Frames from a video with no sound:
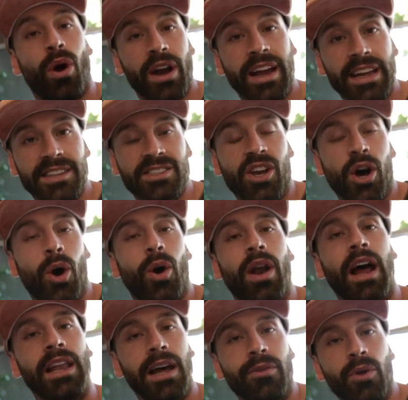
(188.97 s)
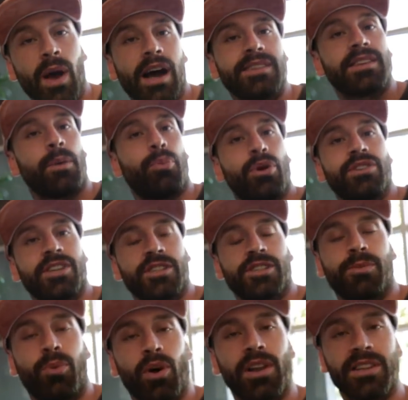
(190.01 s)
we're gonna get this going. I love you guys. I appreciate the
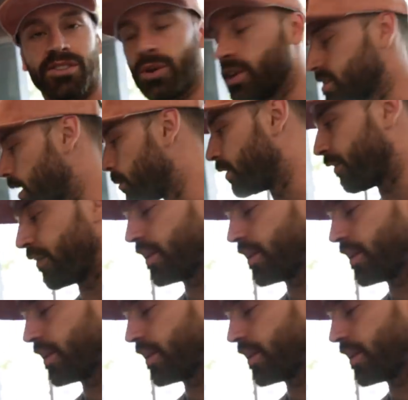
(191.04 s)
support. Let's do this. I'm gonna